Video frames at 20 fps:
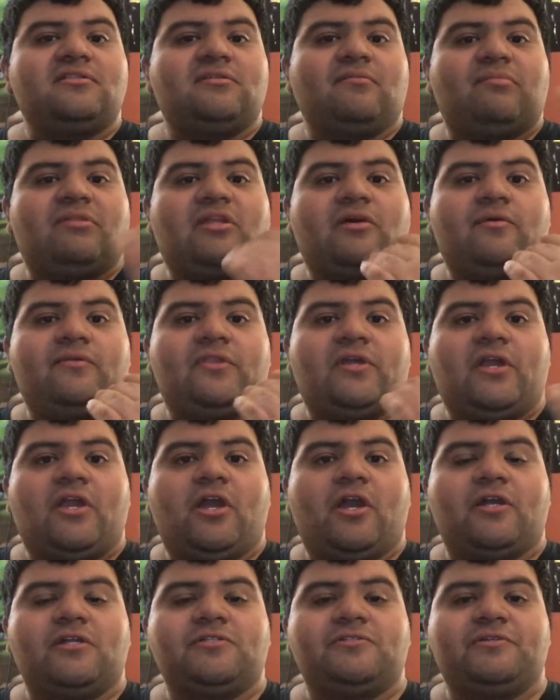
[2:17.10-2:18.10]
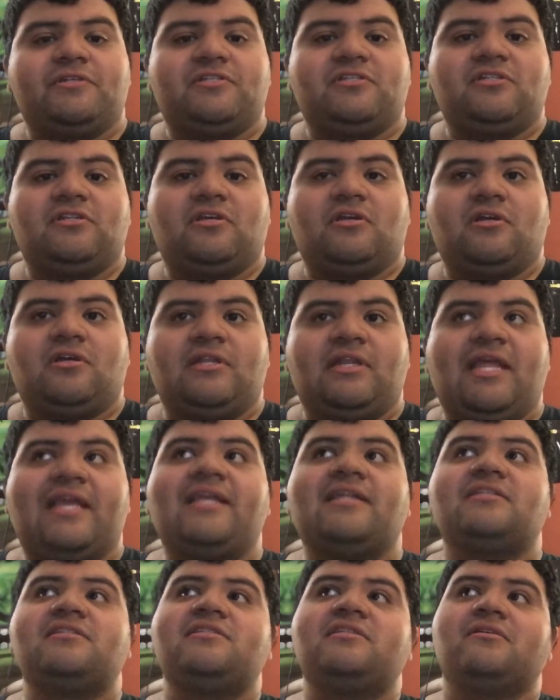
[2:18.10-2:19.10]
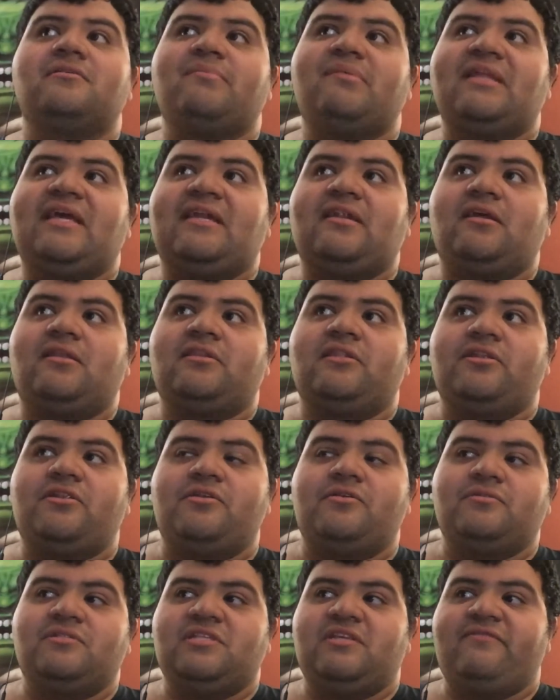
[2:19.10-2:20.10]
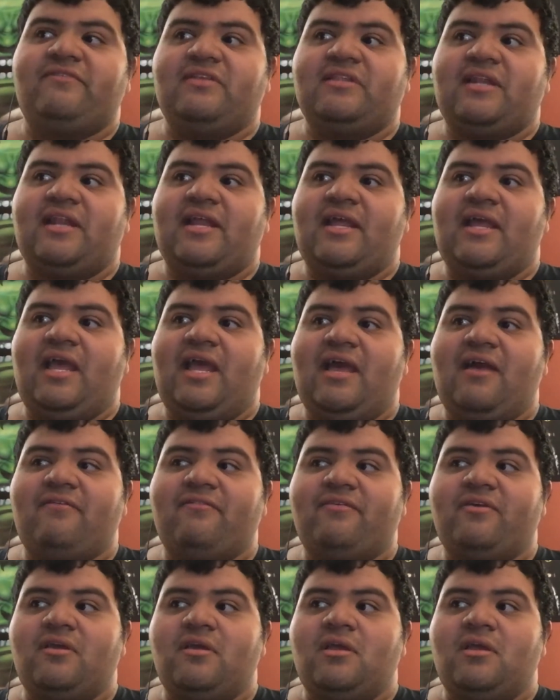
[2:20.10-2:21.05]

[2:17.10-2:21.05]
blow in the cartridge and all, and I can still play it on the new TV that I have,